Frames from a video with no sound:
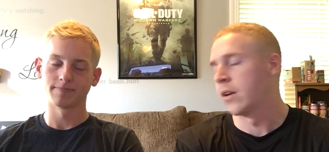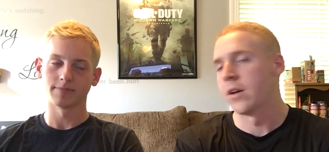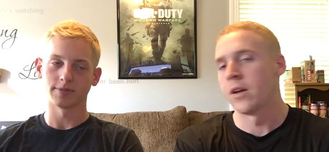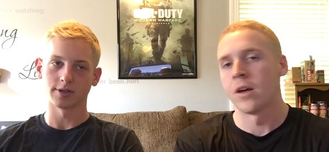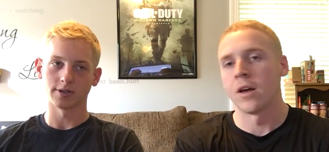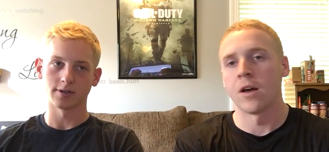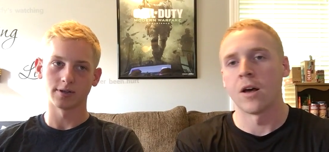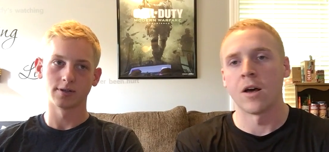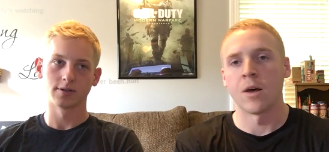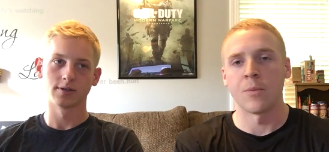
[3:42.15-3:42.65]

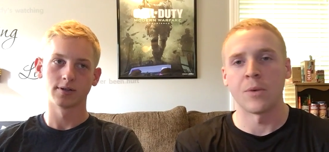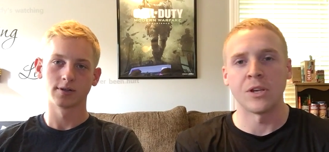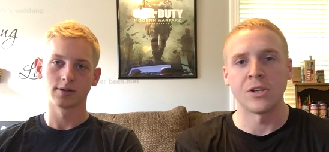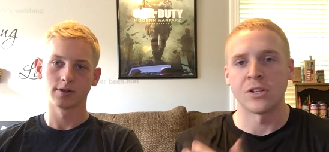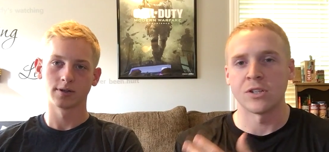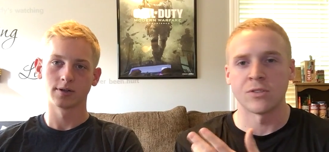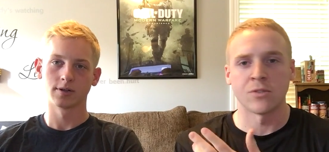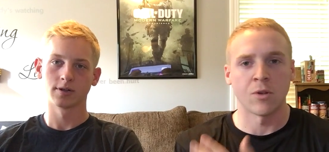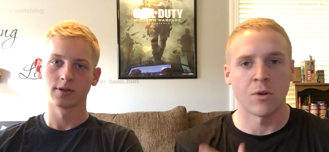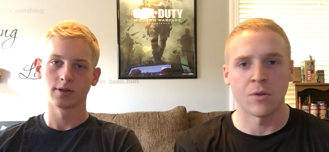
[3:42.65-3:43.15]
Speaker 1: Yeah. Um, he
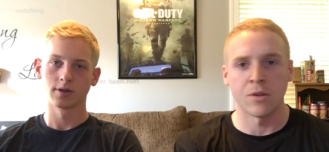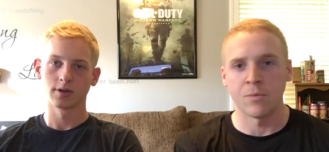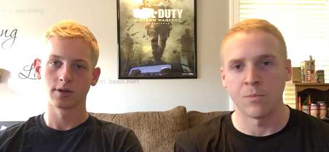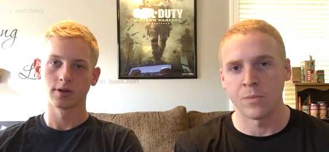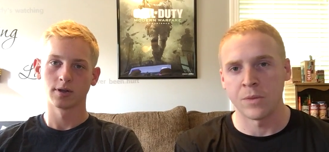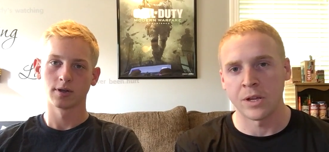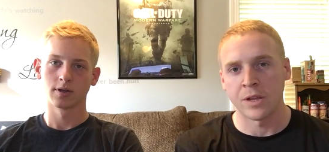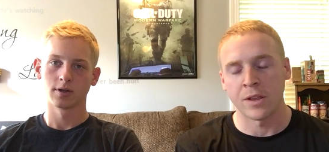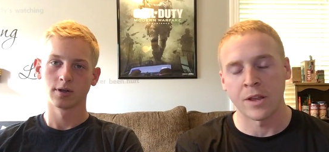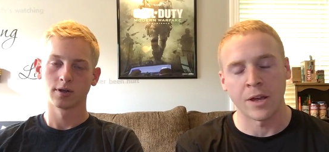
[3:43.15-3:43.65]
just told
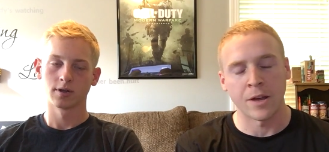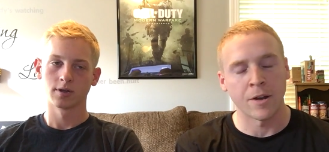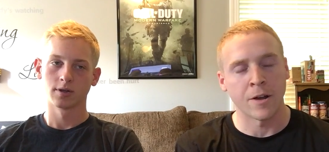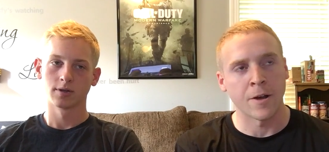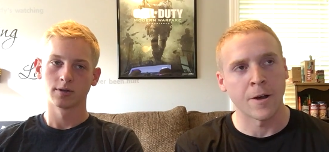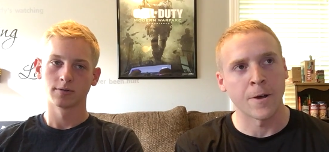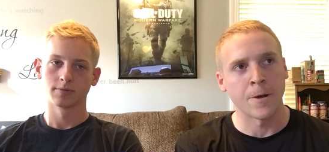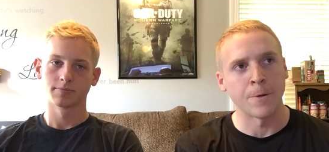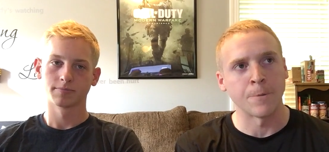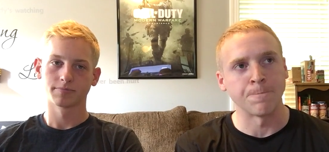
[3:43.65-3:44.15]
me that.
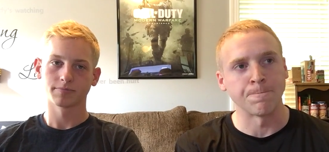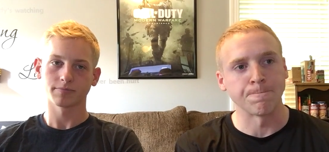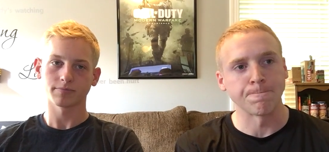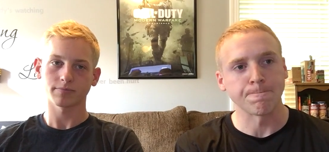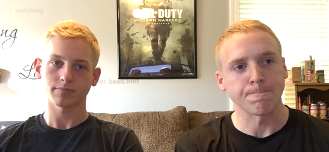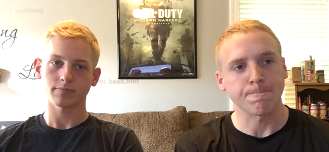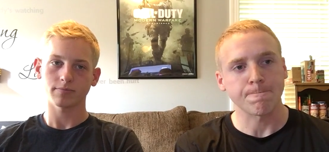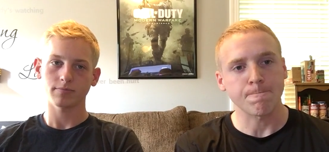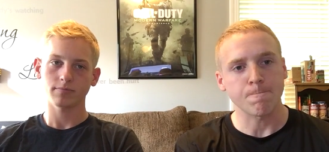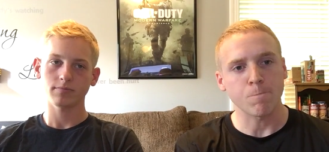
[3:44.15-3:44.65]
Um,
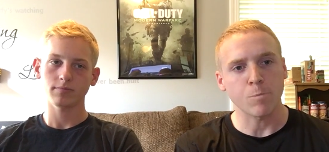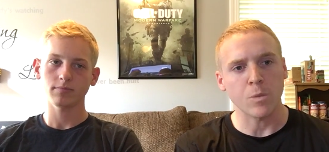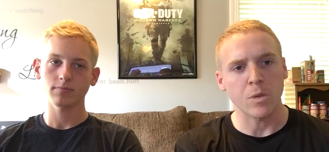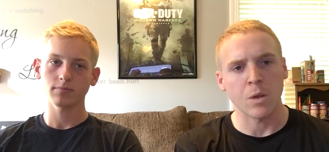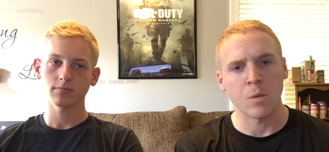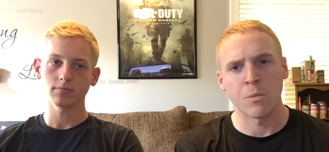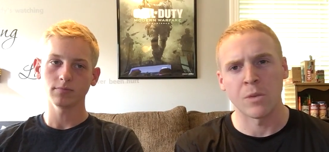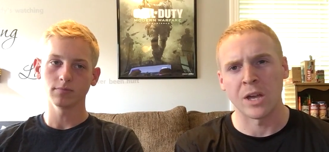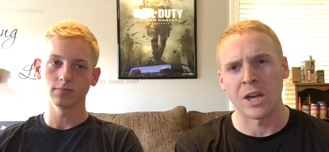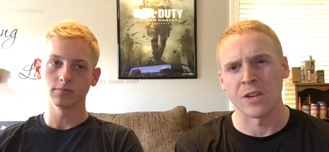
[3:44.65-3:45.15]

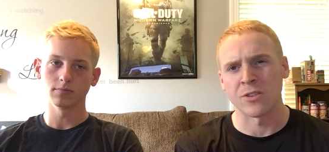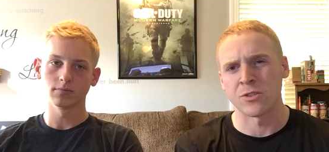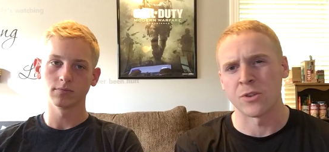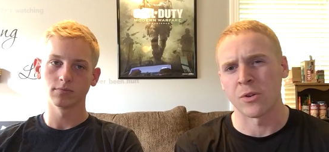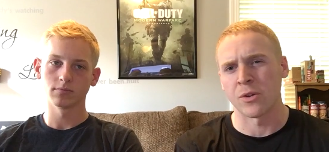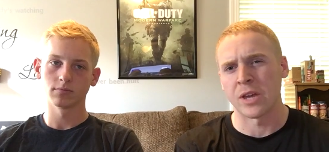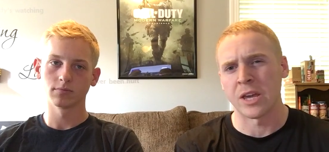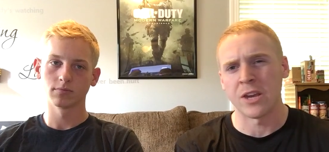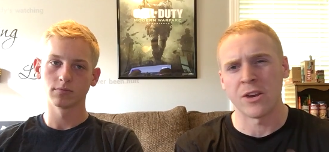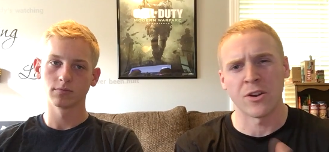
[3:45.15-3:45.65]
but yeah, so
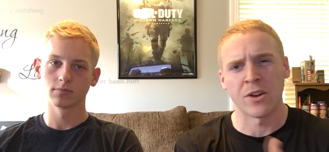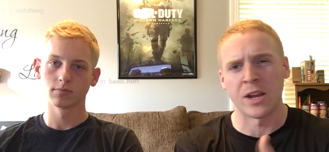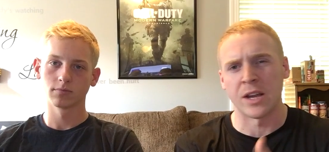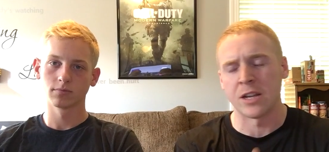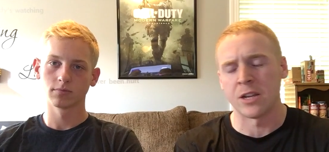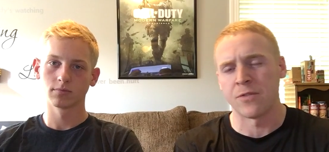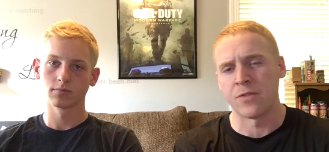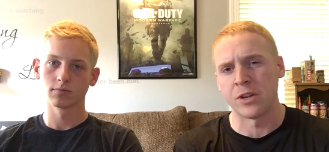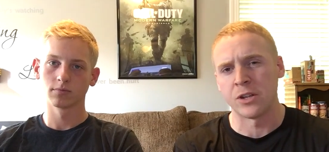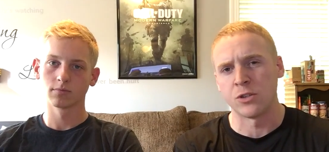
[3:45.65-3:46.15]
get your
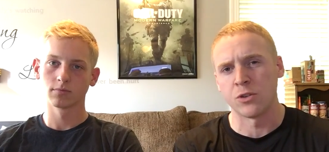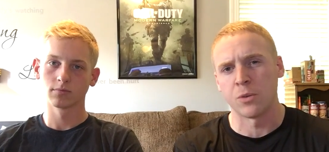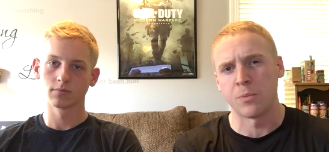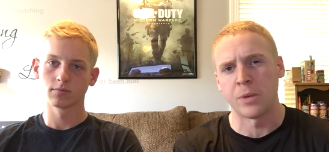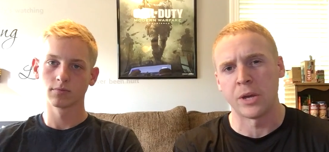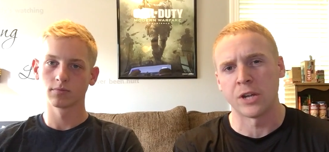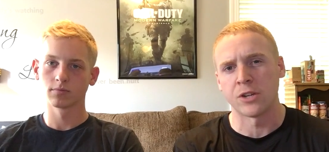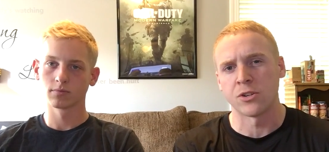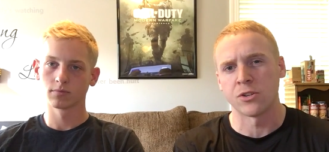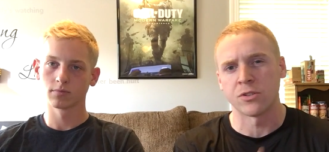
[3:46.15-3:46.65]
individual
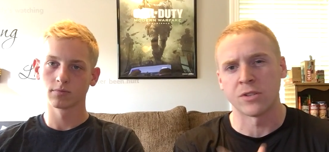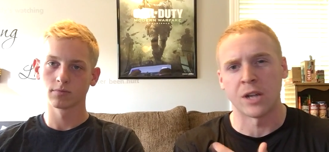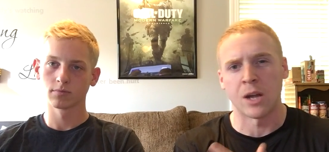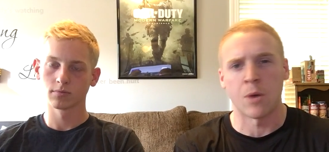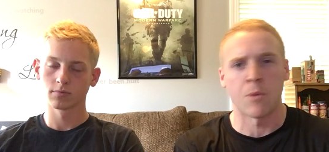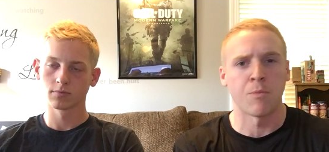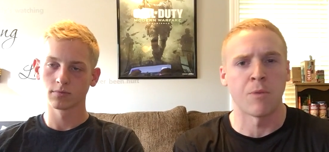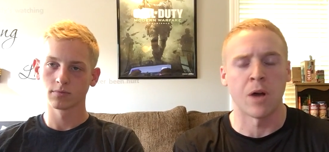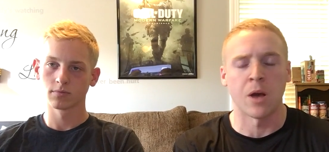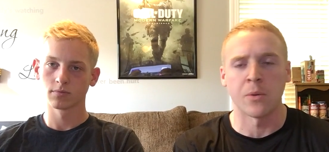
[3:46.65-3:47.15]
pictures, and I
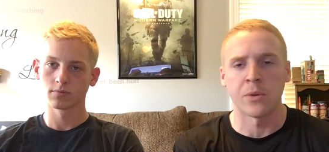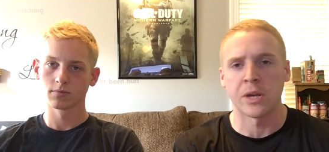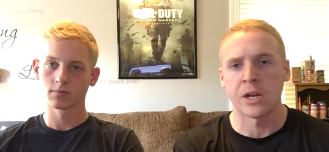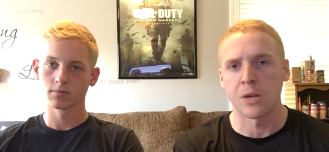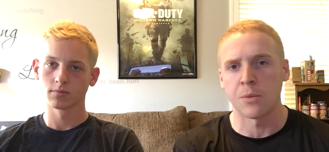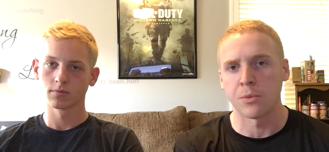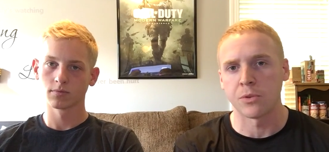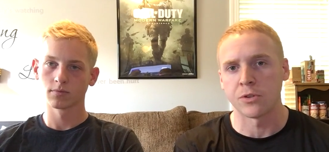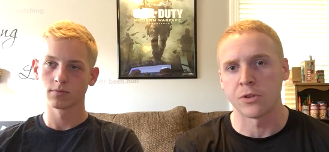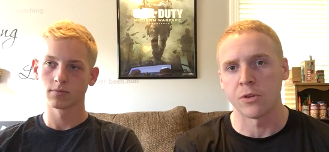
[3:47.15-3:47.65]
would probably get a
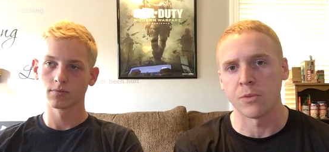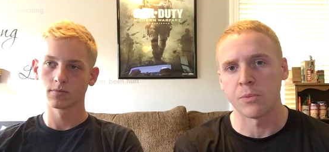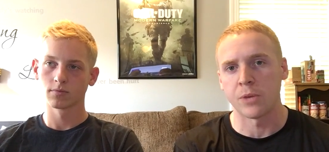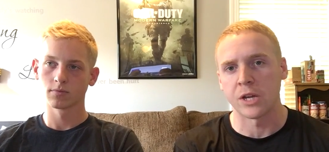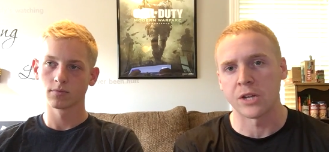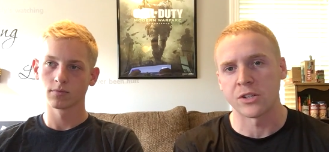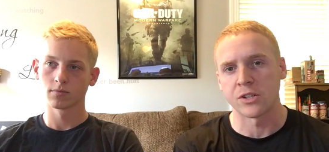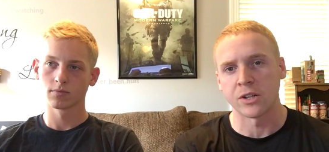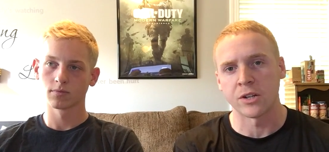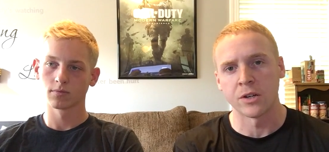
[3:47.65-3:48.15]
platoon
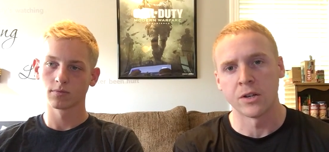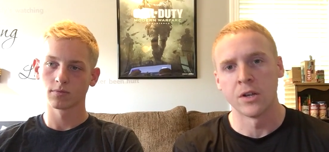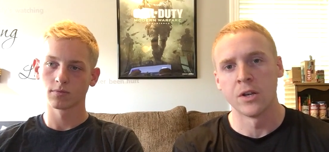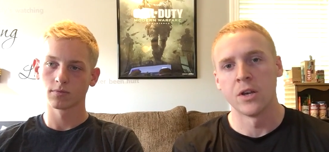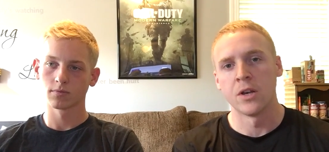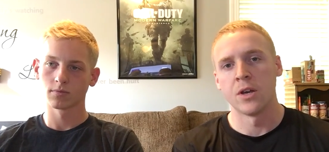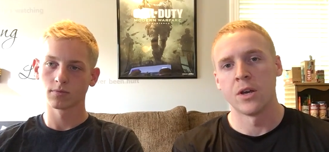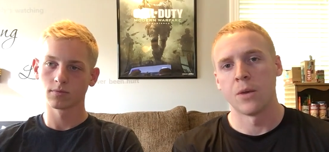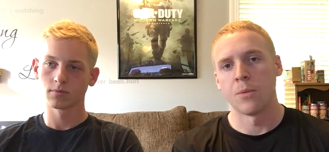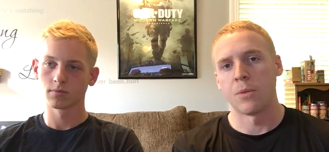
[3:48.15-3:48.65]
picture.
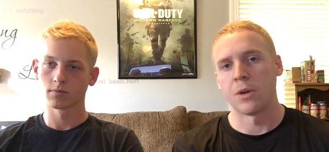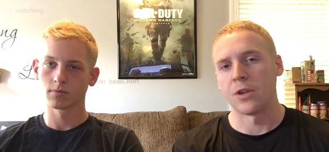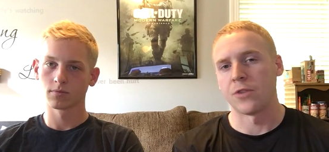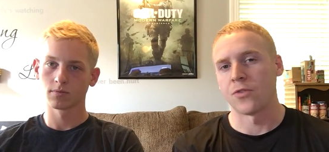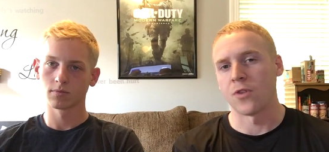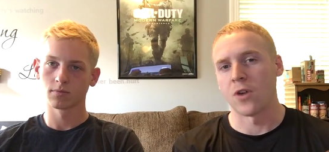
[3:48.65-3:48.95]
But as